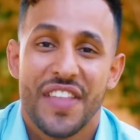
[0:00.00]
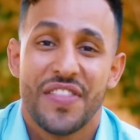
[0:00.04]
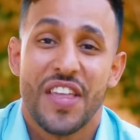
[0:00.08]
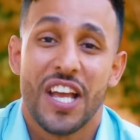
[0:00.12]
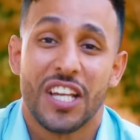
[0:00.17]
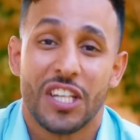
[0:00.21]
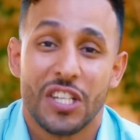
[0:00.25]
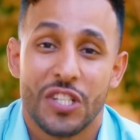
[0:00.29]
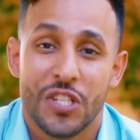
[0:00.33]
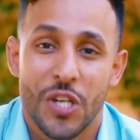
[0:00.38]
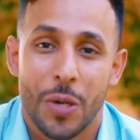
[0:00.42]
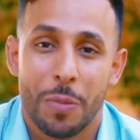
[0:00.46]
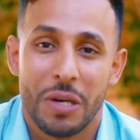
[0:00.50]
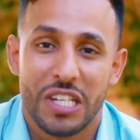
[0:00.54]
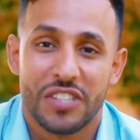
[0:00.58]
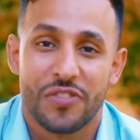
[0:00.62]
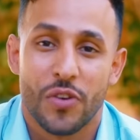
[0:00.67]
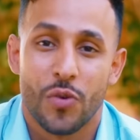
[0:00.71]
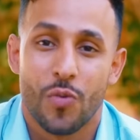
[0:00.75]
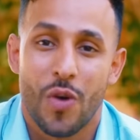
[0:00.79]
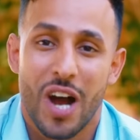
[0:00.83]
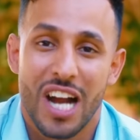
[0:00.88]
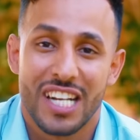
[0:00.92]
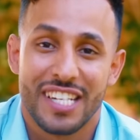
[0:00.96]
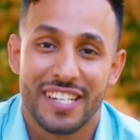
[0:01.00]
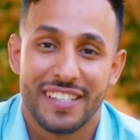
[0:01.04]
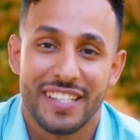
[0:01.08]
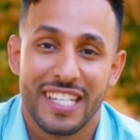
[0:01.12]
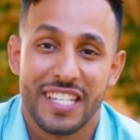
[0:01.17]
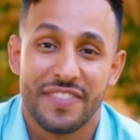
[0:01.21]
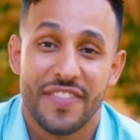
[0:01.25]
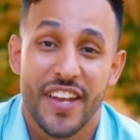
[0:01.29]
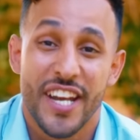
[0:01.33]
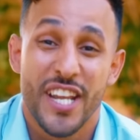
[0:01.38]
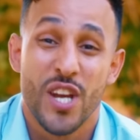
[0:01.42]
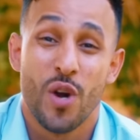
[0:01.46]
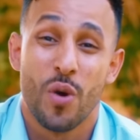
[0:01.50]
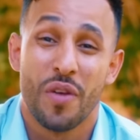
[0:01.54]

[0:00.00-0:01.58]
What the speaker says: Thank you so much for watching this video.